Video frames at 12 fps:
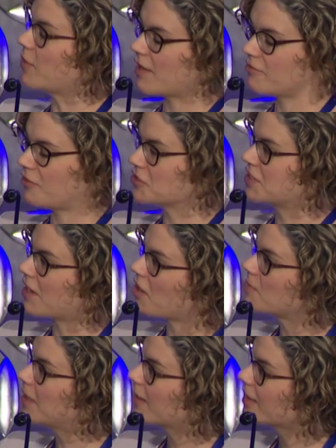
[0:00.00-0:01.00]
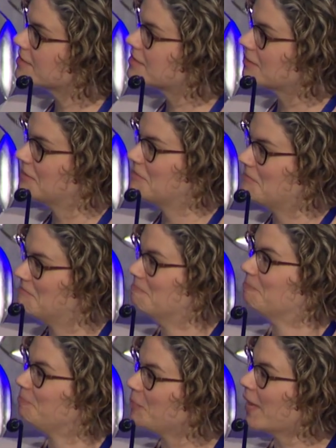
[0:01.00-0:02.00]
we have a false dichotomy, I guess.
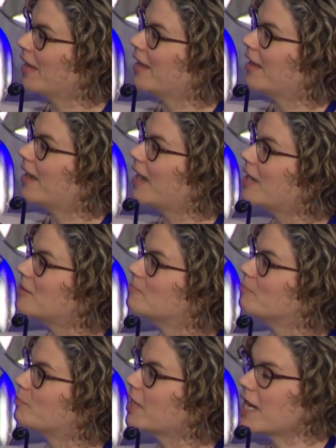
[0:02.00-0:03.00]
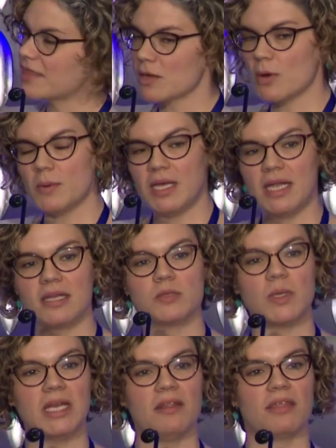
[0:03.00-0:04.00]
But I think what we
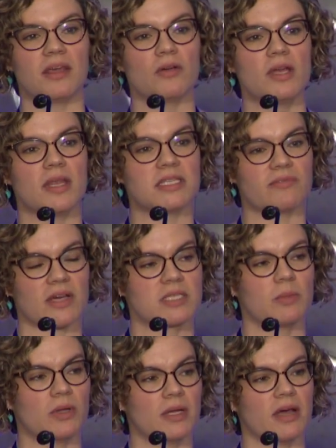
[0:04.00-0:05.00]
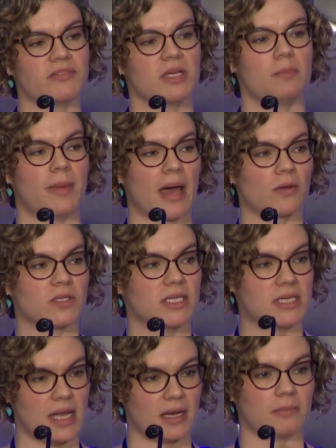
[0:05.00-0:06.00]
need theory that's flexible enough to bow to
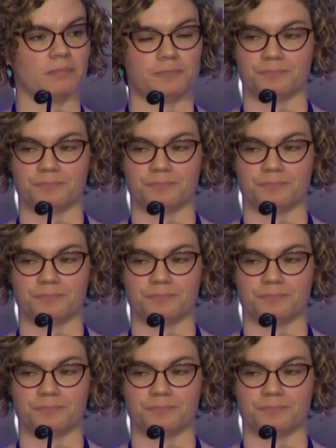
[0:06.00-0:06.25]
data.